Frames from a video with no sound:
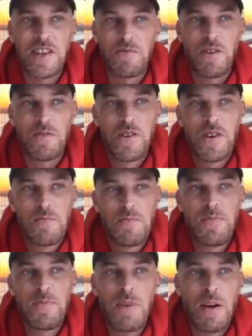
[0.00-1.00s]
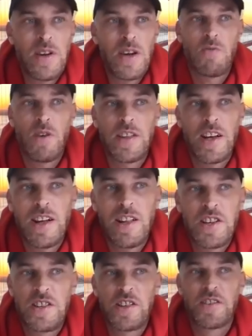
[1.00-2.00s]
What people might be here, what the hell
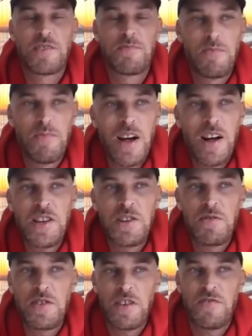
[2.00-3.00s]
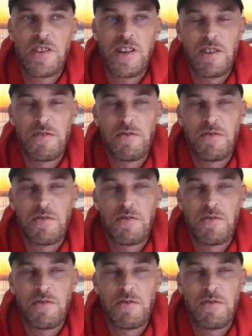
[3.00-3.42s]
did Marlene do differently?